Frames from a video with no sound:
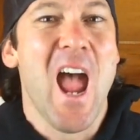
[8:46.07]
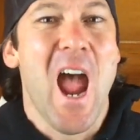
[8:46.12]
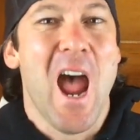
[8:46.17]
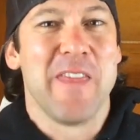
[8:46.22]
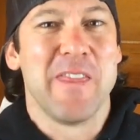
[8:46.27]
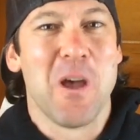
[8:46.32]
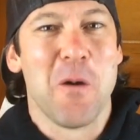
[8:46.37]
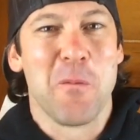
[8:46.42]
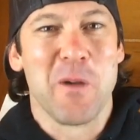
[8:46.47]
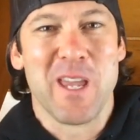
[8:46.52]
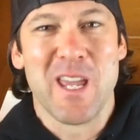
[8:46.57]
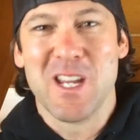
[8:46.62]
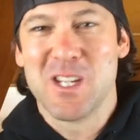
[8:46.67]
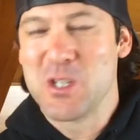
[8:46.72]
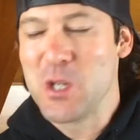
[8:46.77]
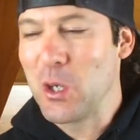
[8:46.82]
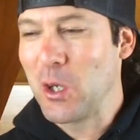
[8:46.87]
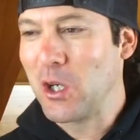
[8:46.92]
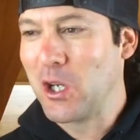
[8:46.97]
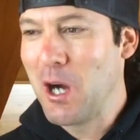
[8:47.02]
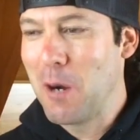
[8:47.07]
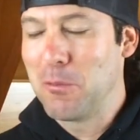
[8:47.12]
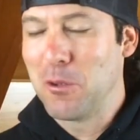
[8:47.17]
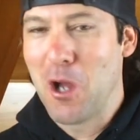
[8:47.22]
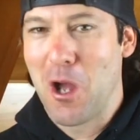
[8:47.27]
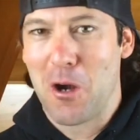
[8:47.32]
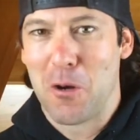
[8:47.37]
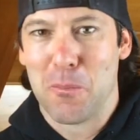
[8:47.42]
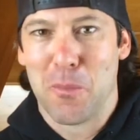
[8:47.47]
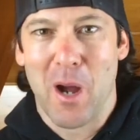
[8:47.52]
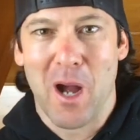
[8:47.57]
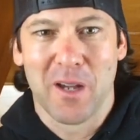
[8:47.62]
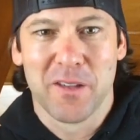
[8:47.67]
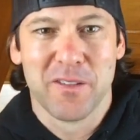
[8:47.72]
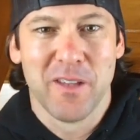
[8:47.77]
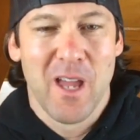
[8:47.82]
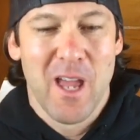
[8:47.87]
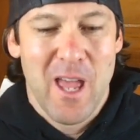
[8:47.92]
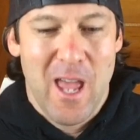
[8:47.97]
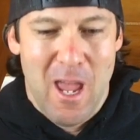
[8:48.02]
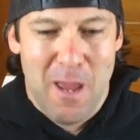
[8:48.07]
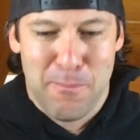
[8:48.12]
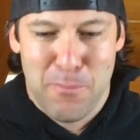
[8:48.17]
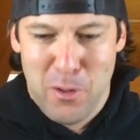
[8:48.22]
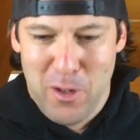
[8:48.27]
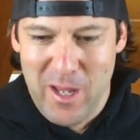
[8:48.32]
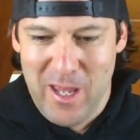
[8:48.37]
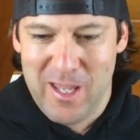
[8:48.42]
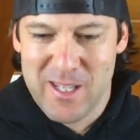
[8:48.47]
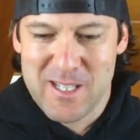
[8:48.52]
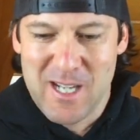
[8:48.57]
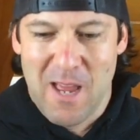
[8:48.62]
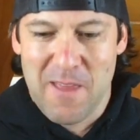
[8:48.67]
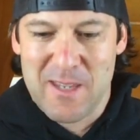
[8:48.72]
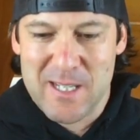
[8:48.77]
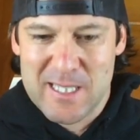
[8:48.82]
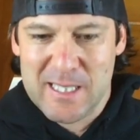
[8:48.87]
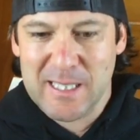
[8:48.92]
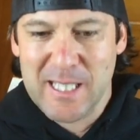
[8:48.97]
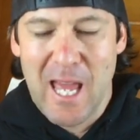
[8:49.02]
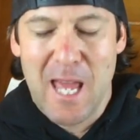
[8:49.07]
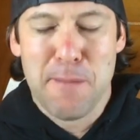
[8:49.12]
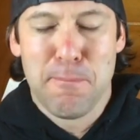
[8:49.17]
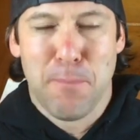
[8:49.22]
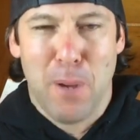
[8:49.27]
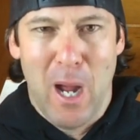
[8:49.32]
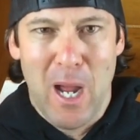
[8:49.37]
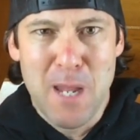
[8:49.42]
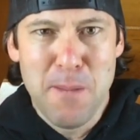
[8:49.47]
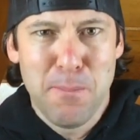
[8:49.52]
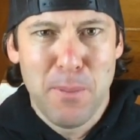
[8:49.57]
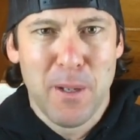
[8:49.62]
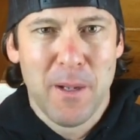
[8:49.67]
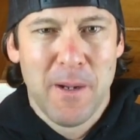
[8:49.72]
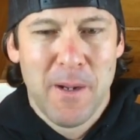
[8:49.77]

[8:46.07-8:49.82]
And then we each took a couple $100 and put it inside this lead pipe.